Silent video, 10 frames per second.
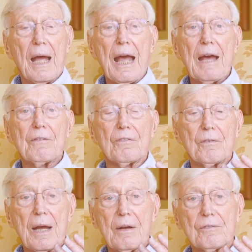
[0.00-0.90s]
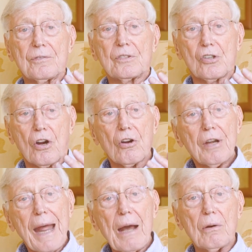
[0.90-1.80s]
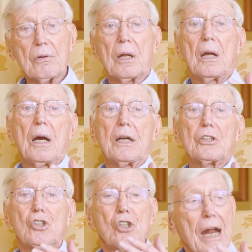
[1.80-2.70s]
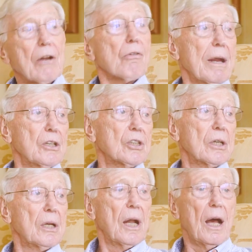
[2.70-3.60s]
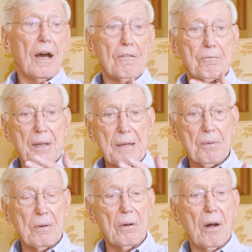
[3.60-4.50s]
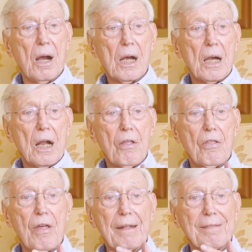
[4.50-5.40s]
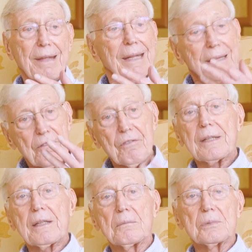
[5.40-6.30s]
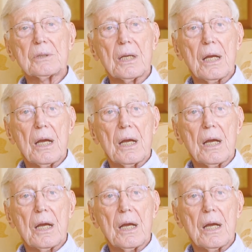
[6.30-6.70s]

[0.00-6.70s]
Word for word: have turned out a generation of people that think they're victims,